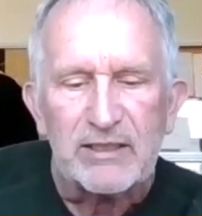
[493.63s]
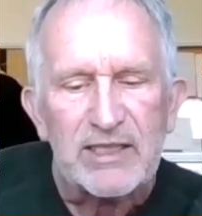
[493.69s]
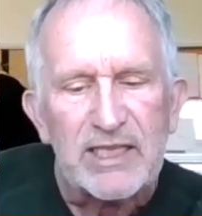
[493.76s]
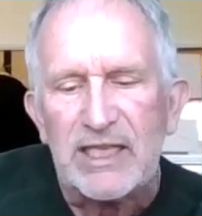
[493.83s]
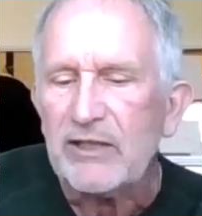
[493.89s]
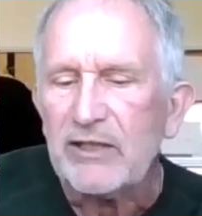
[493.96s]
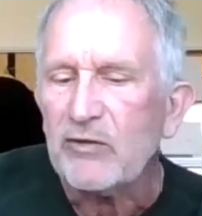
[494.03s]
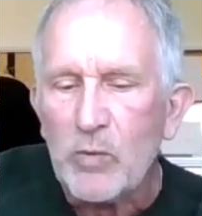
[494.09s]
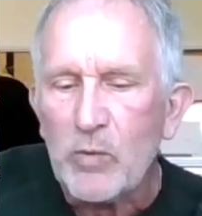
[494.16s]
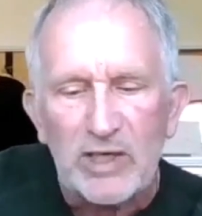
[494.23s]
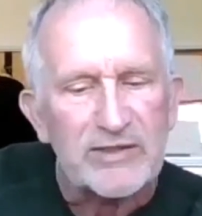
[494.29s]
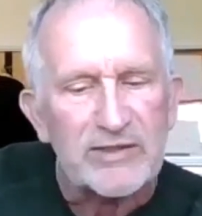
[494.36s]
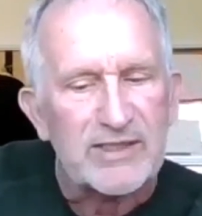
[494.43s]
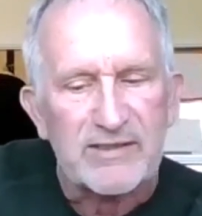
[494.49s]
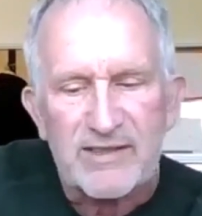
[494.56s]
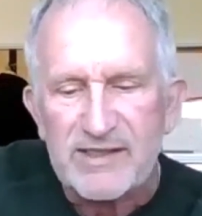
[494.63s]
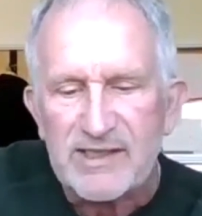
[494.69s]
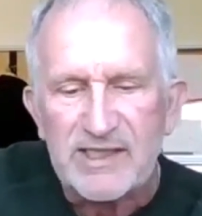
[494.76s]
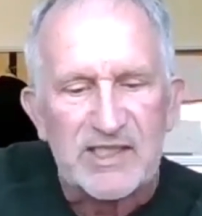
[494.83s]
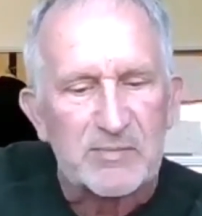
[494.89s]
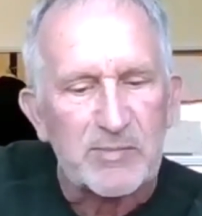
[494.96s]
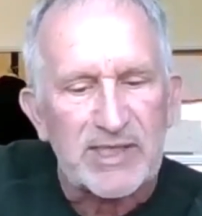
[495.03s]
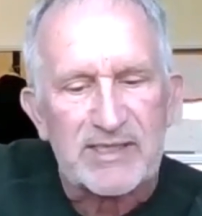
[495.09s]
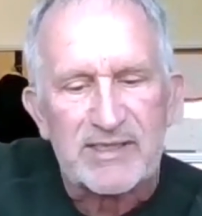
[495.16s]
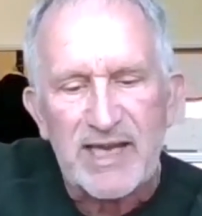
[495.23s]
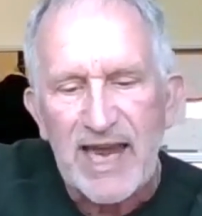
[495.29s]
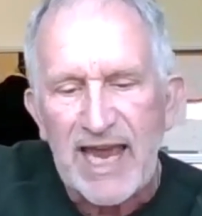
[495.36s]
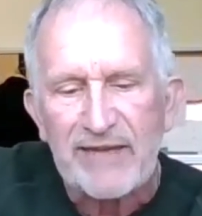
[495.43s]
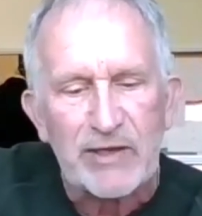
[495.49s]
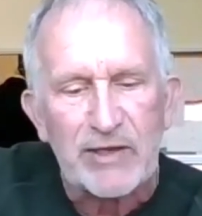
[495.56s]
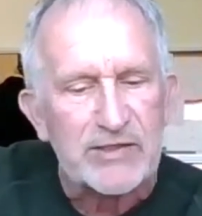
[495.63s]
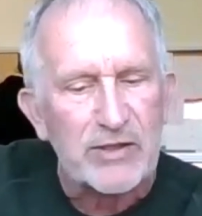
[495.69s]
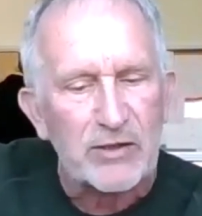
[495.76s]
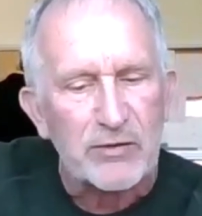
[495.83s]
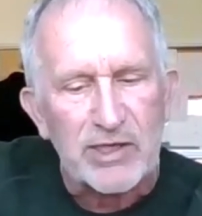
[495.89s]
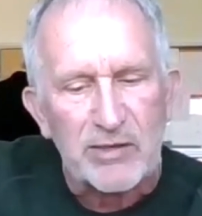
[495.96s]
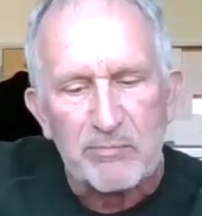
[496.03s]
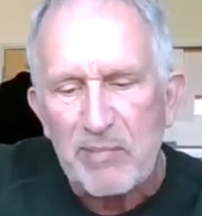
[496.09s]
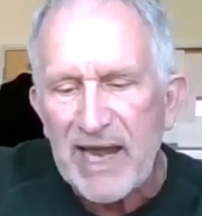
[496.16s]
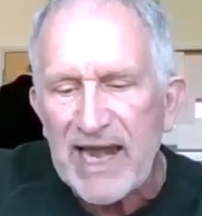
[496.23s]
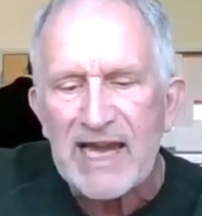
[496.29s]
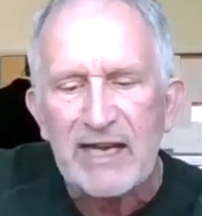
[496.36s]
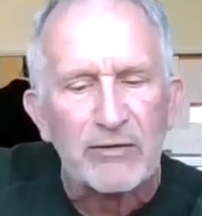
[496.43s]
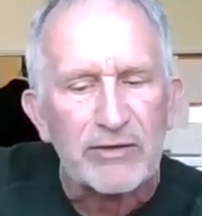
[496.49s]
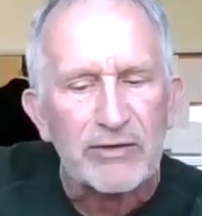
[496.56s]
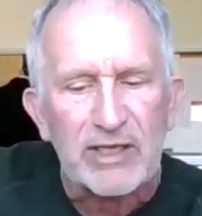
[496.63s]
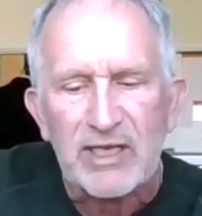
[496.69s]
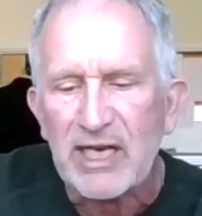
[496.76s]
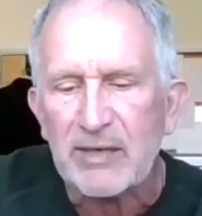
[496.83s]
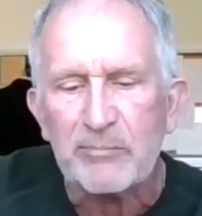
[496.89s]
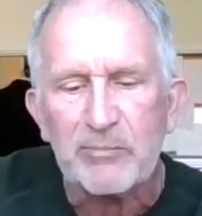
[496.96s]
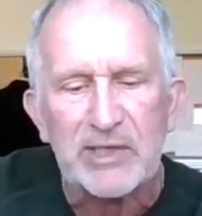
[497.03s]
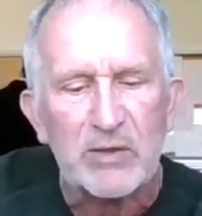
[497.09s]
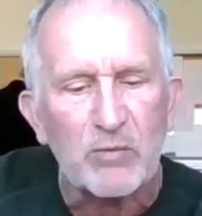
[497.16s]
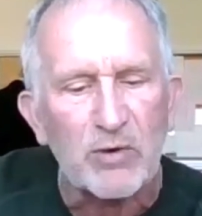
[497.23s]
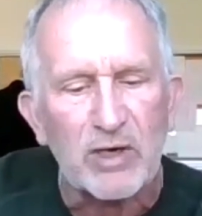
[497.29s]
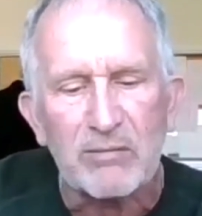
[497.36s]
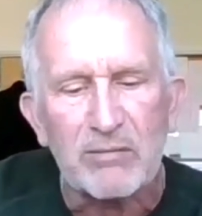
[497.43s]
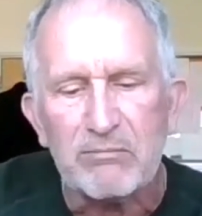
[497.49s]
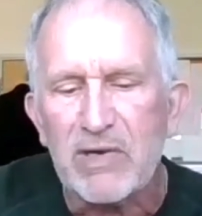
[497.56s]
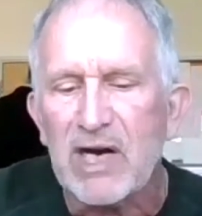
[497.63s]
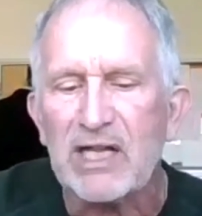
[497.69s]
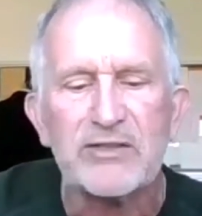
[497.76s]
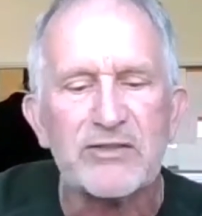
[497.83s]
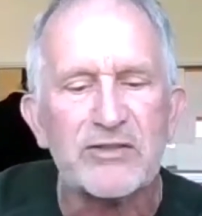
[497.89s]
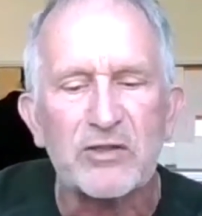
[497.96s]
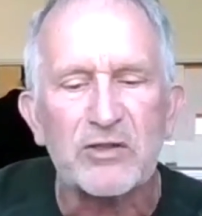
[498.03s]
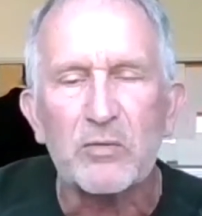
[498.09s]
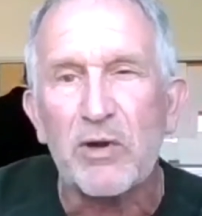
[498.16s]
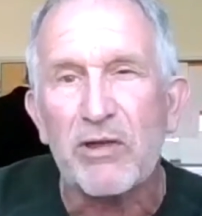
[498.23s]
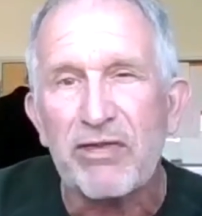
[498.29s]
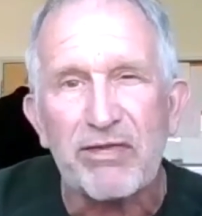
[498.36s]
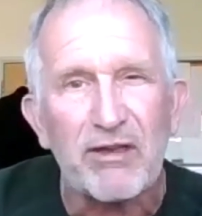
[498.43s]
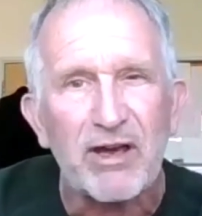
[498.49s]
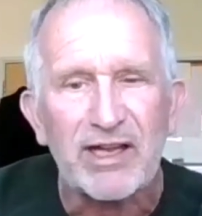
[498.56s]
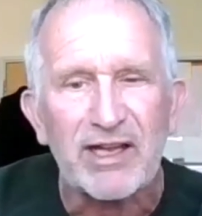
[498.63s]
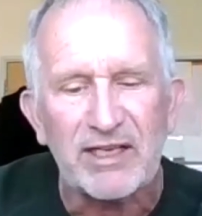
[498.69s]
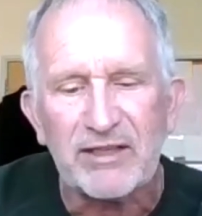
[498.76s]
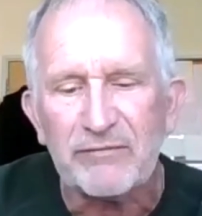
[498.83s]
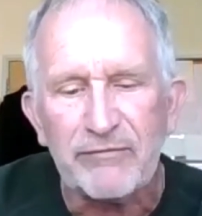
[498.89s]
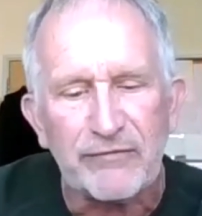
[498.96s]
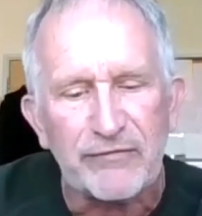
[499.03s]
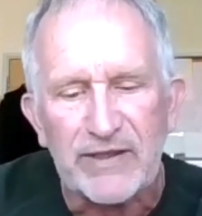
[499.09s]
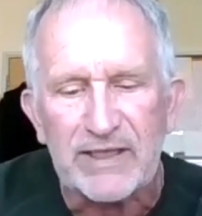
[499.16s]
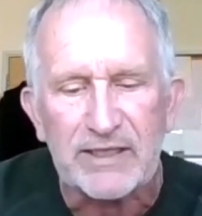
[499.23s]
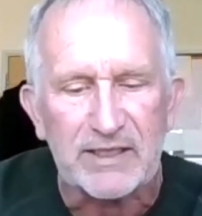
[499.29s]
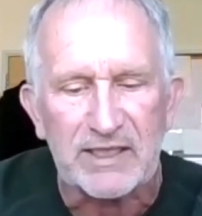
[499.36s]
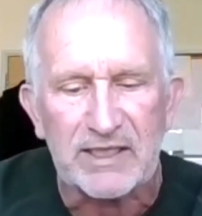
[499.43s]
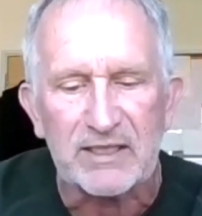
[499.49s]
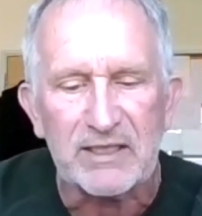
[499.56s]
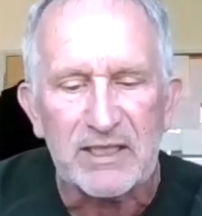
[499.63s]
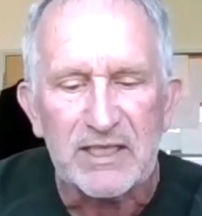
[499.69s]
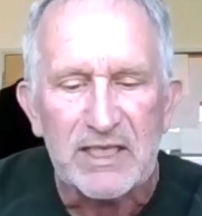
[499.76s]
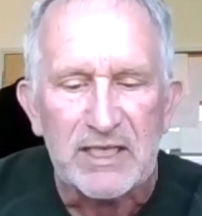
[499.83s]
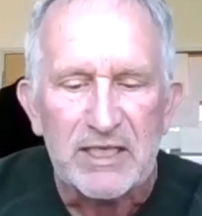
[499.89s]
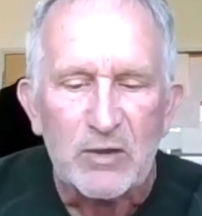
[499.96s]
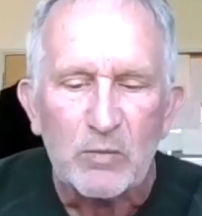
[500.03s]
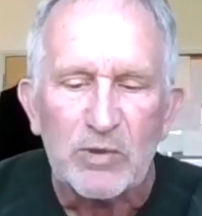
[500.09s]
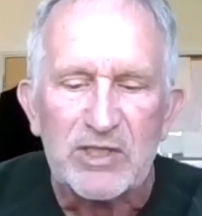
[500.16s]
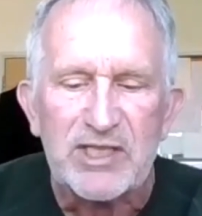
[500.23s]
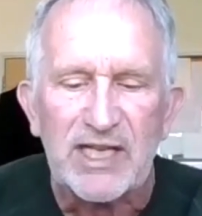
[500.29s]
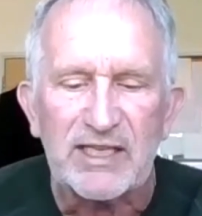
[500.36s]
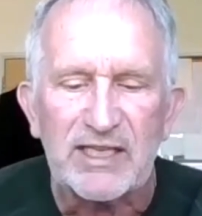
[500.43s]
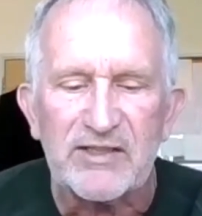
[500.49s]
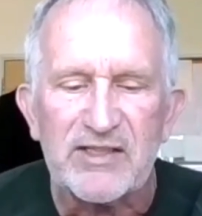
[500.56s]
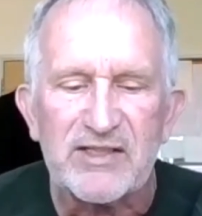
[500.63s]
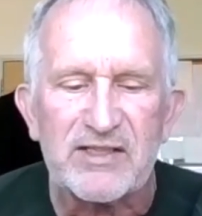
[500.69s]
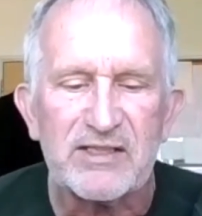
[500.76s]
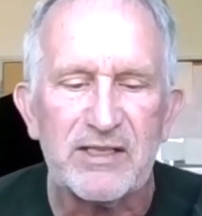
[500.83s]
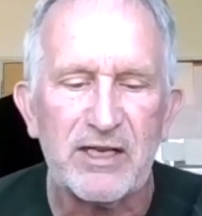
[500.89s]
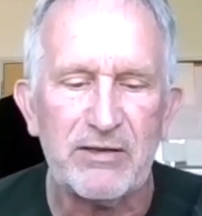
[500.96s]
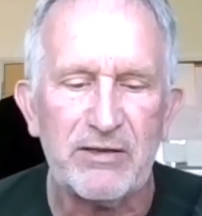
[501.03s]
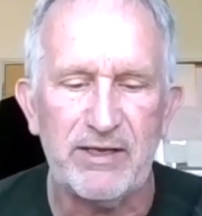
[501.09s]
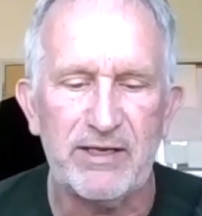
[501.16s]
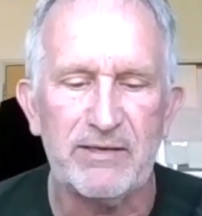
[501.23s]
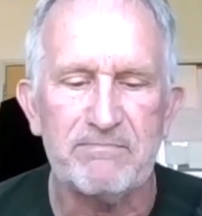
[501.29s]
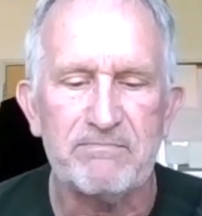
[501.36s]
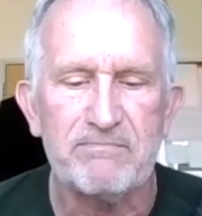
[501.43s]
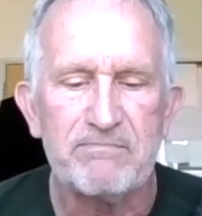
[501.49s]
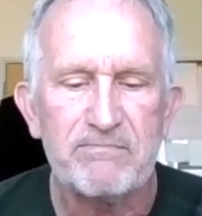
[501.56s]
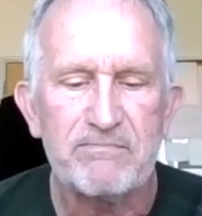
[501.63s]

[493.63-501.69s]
needs, wants, insists, must have, as though the bank or the company were a monster with thought and feeling which had ensnared them.